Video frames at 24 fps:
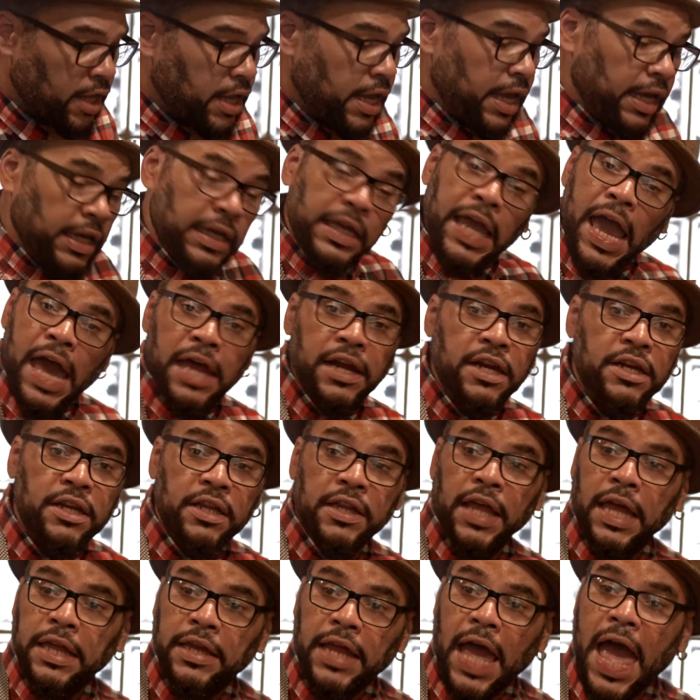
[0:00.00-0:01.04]
In Canada,
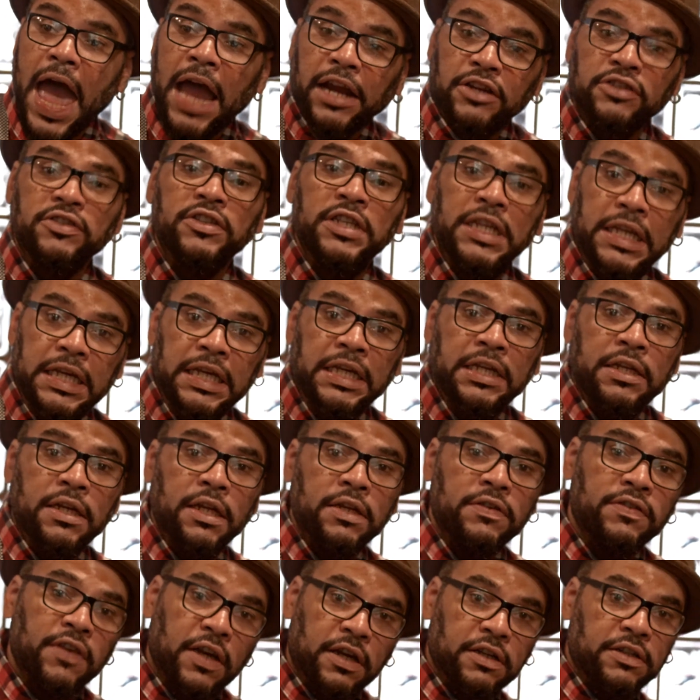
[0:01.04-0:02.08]
they actually eat
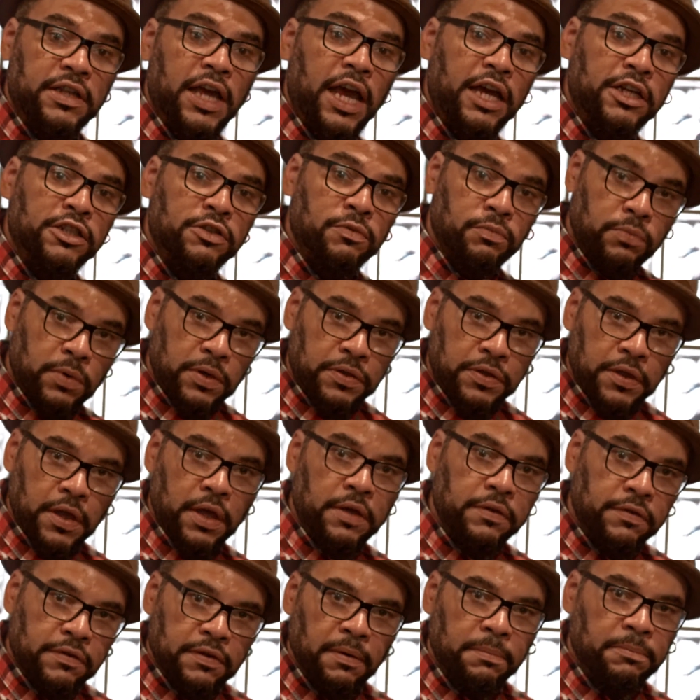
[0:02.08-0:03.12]
succotash with
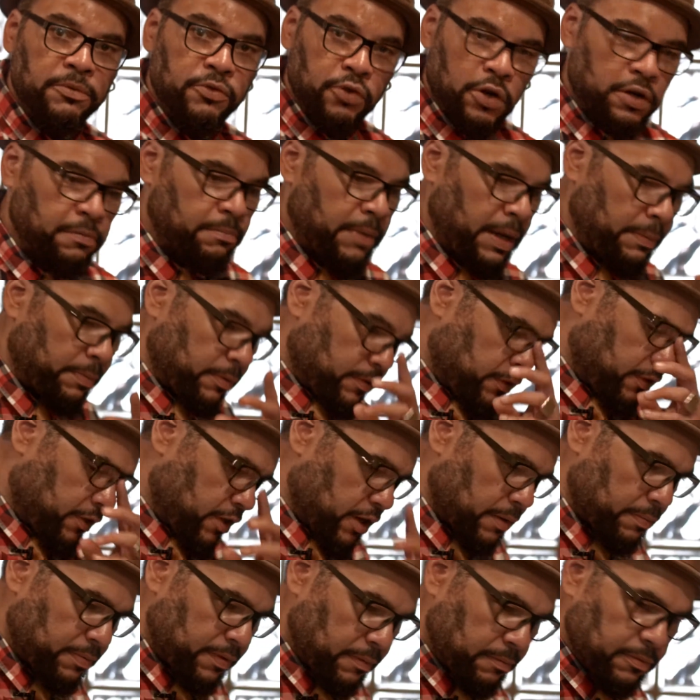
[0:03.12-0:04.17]
some sort of maple
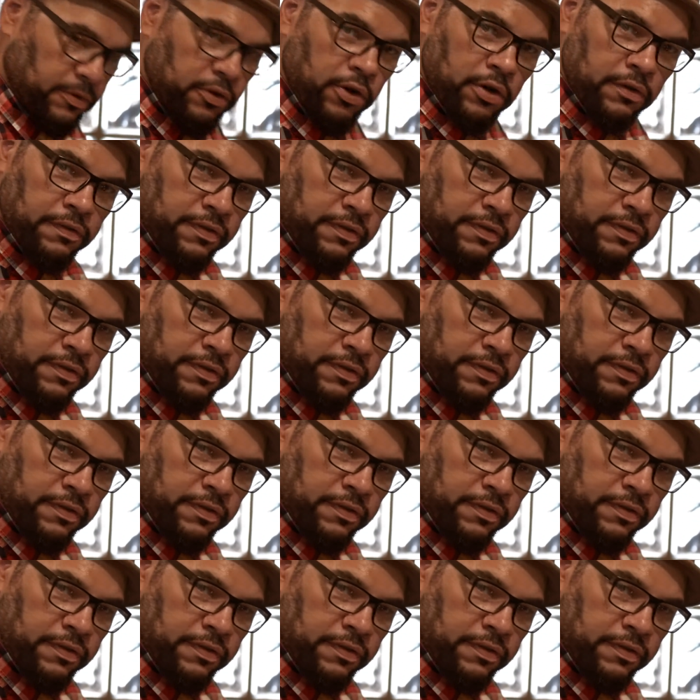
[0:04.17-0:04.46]
syrup, some sort of